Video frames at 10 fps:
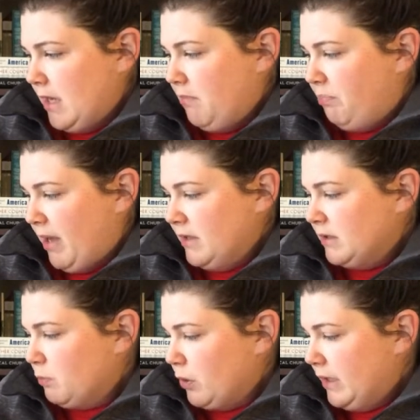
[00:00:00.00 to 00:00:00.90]
It
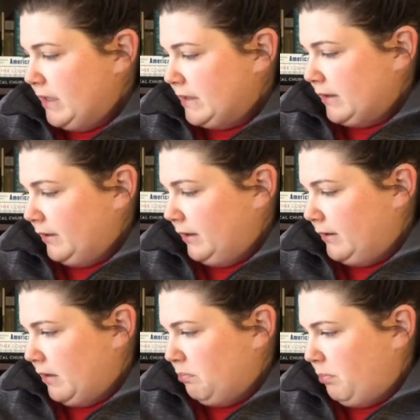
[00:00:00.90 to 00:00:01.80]
bends more easily
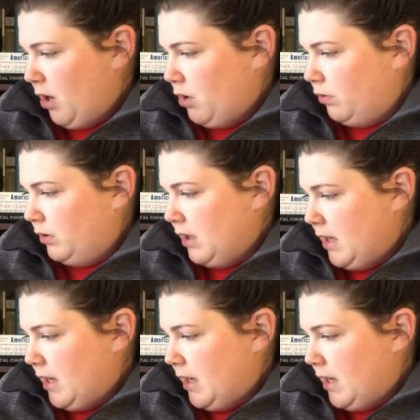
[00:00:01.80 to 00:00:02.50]
than bone.